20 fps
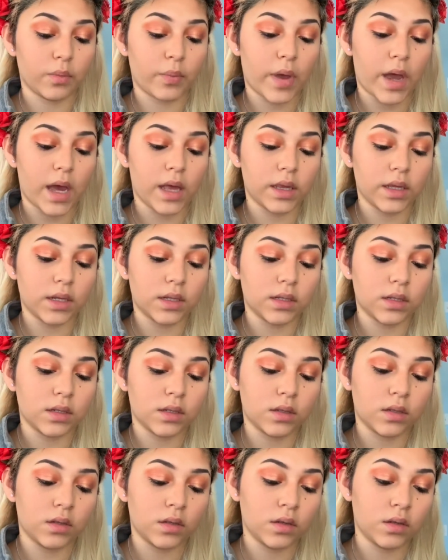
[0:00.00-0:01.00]
palette,
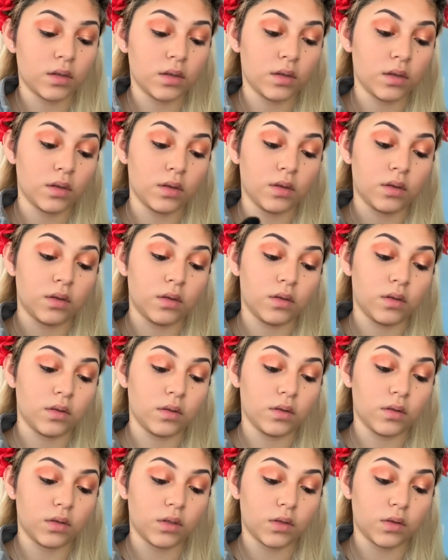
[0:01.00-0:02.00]

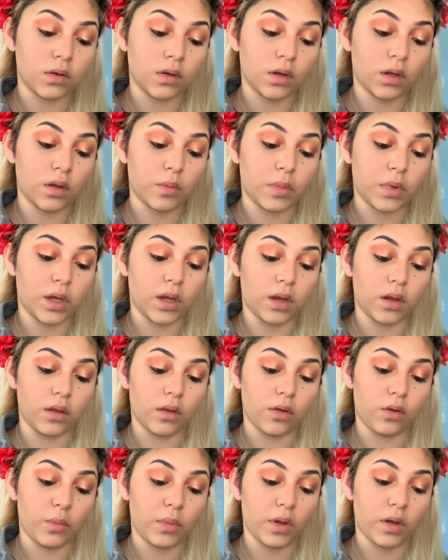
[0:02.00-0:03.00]
so we're going to be getting a
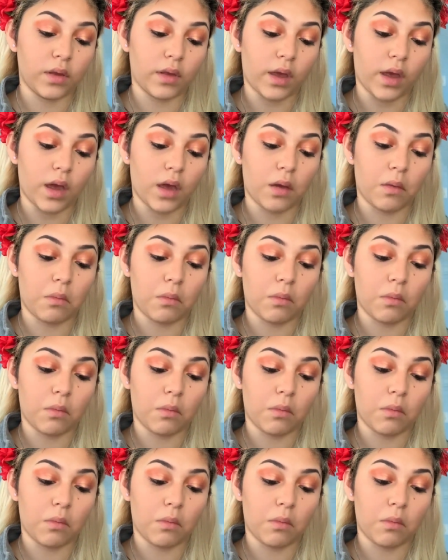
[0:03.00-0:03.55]
little bit of that.